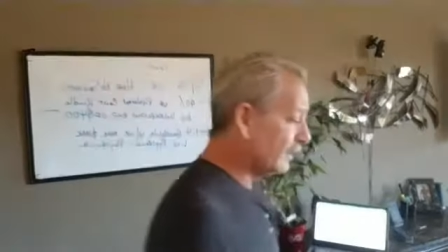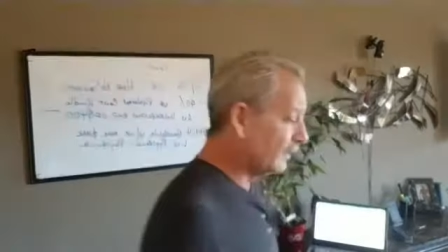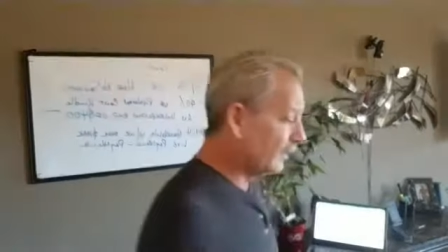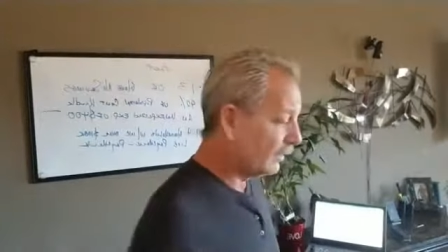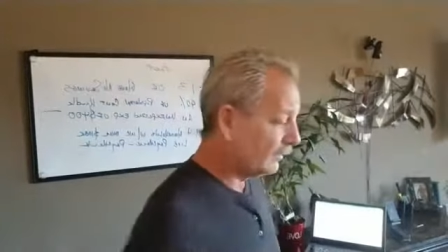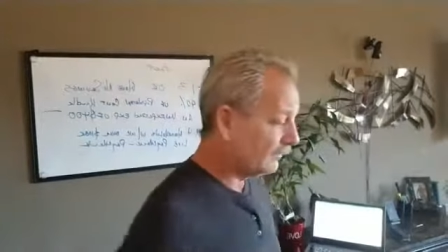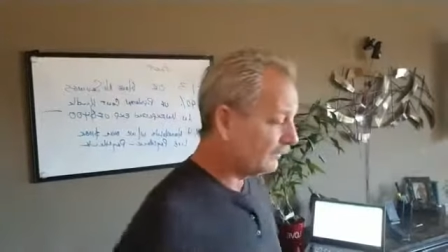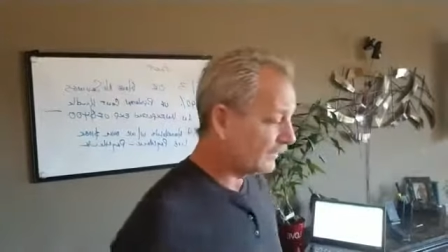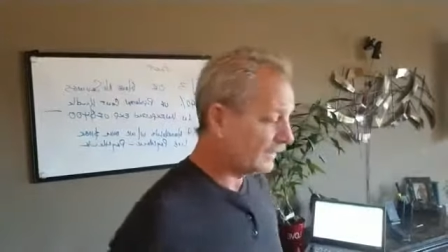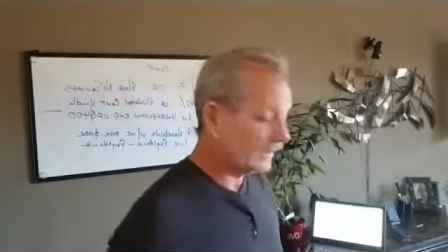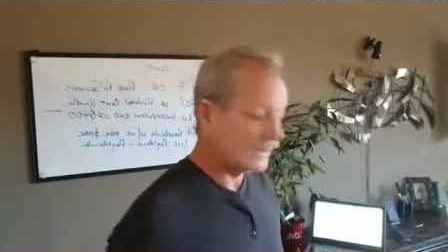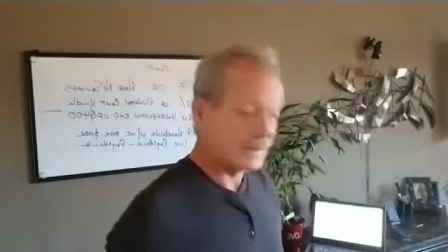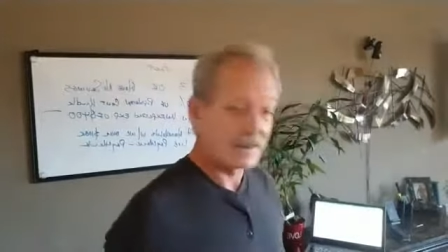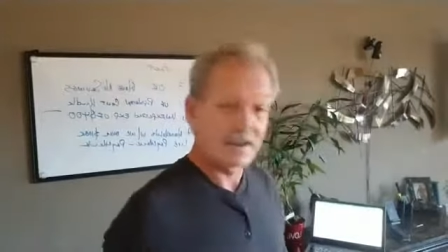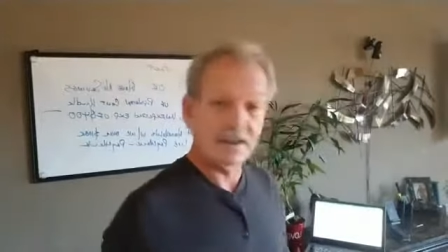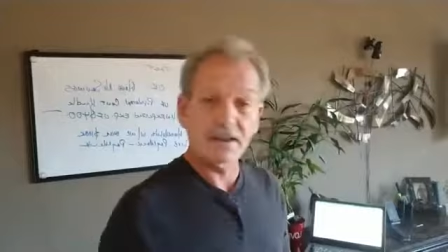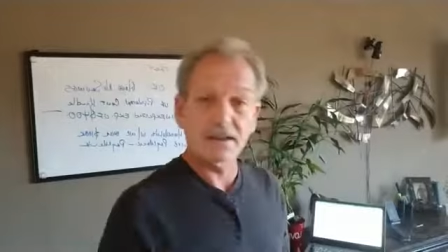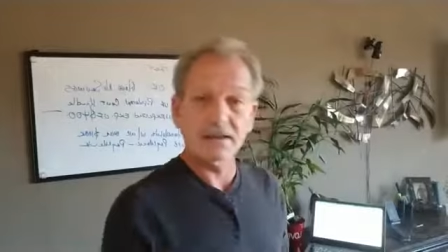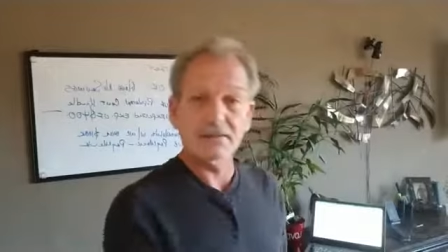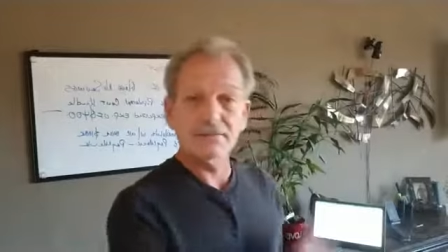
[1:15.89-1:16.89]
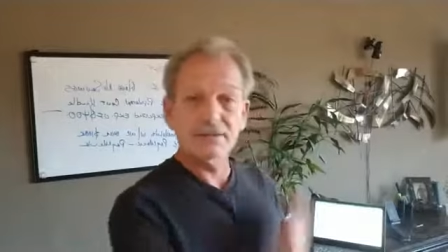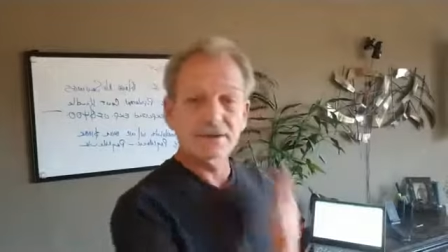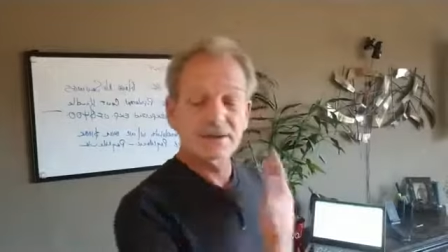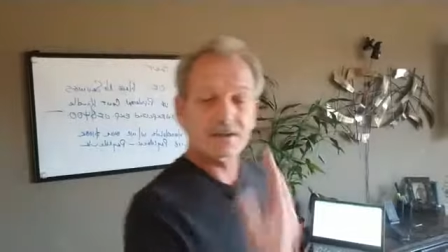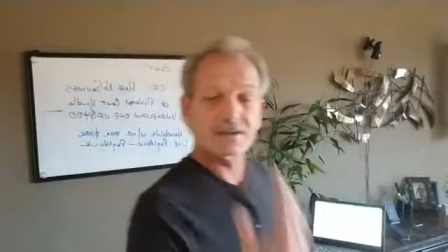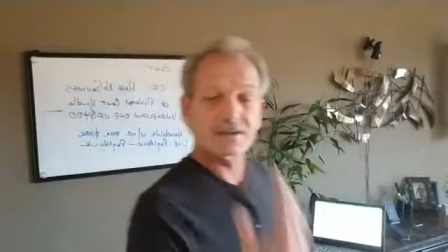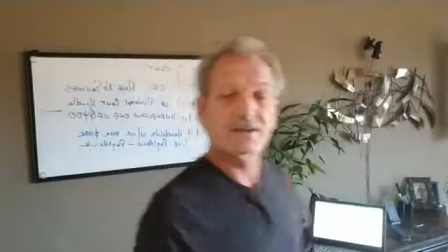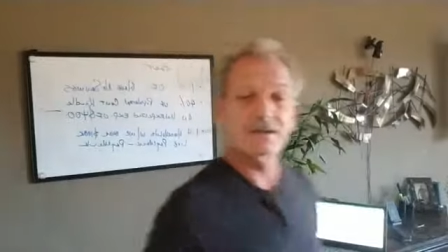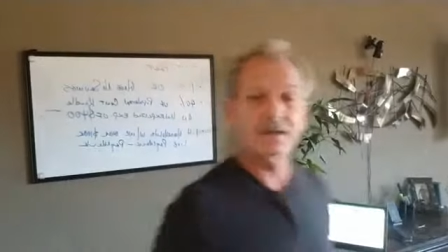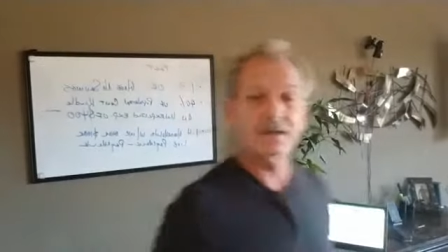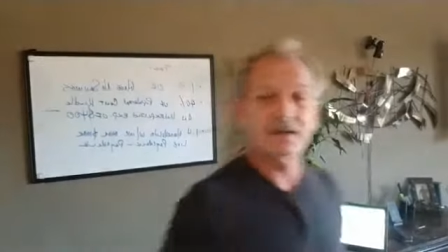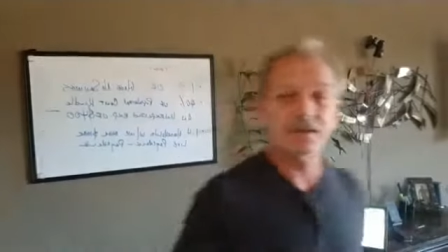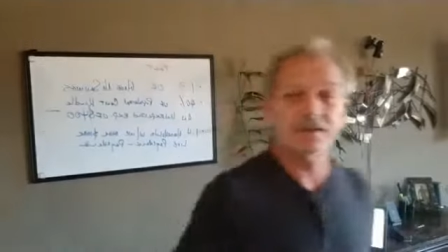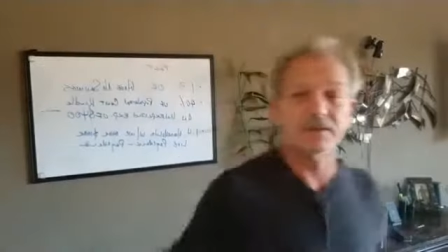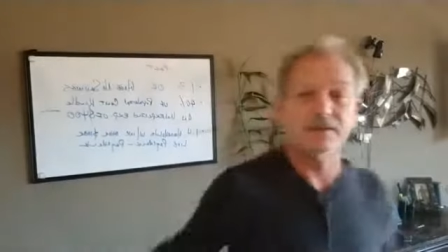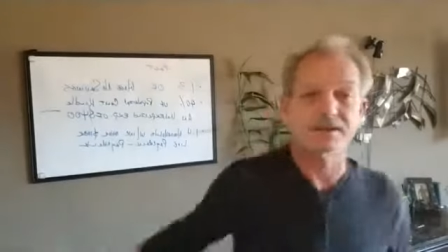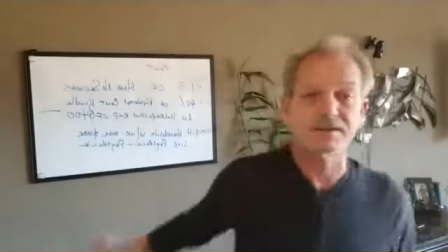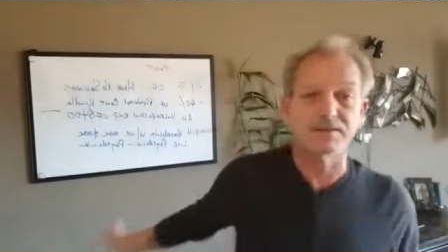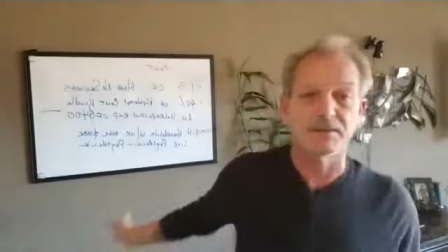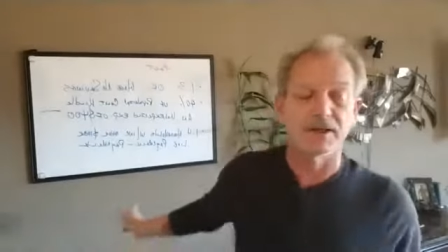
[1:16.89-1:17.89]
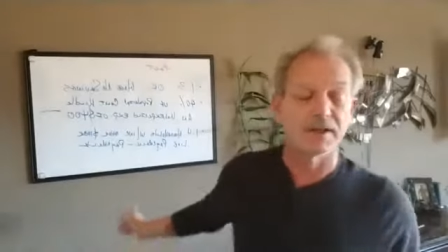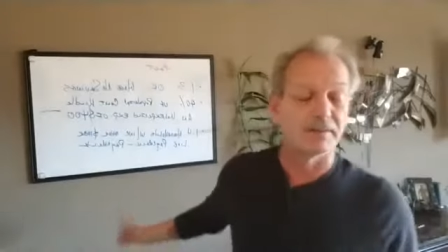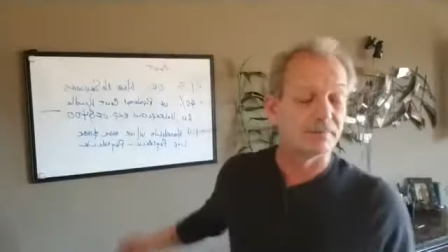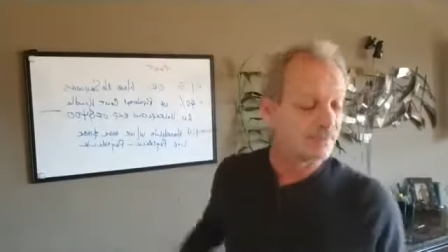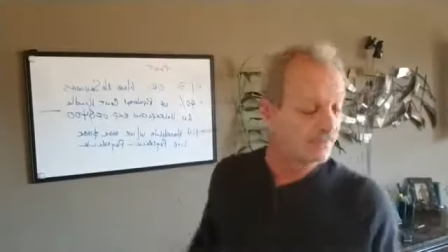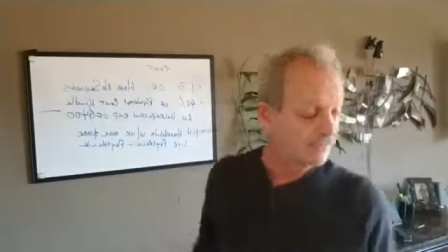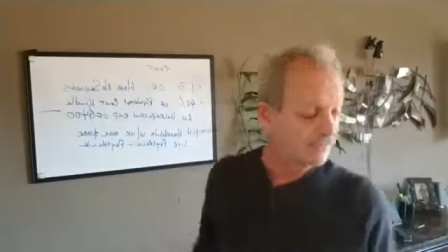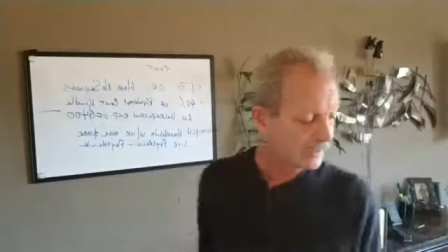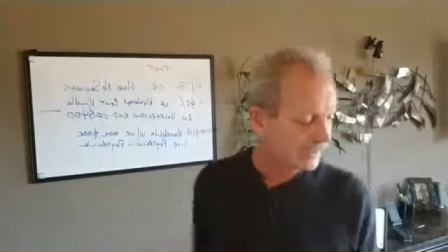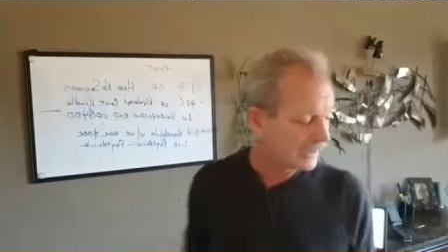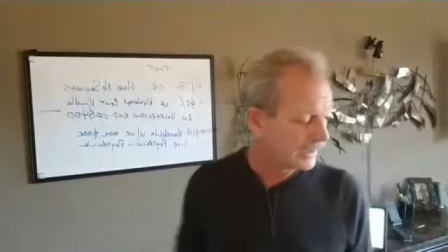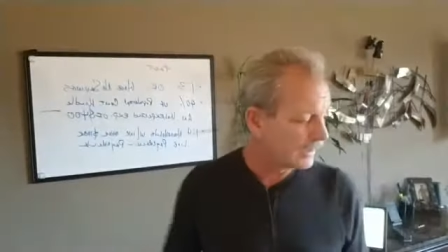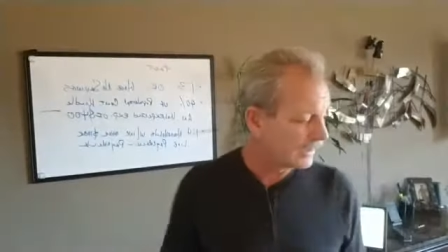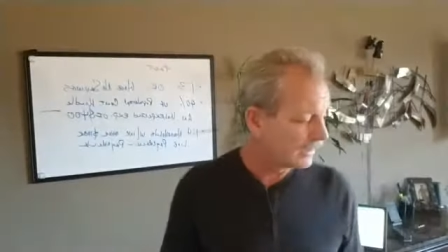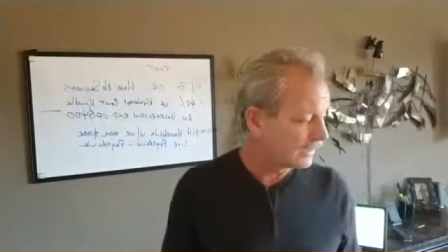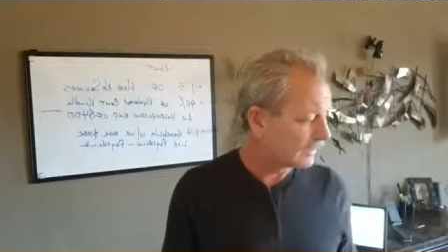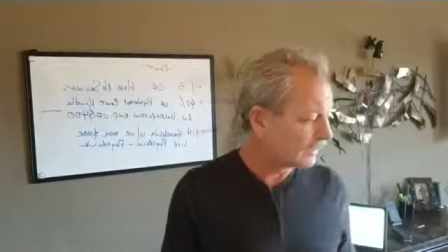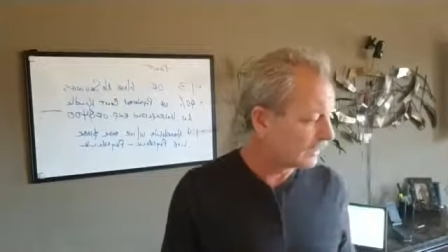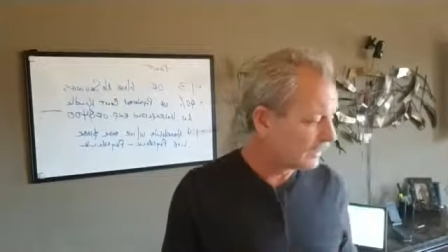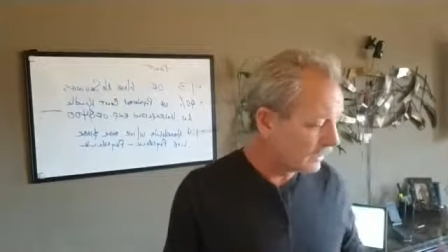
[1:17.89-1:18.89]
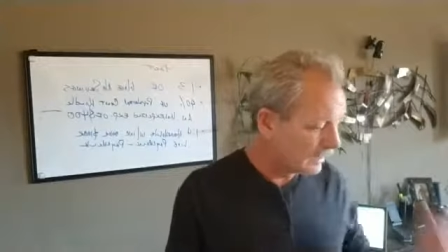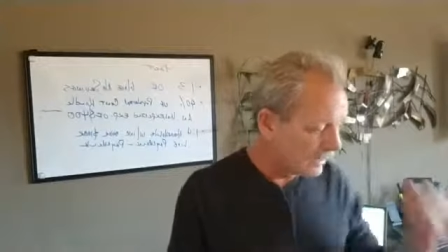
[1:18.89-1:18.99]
hopefully we'll just do it on this whiteboard here.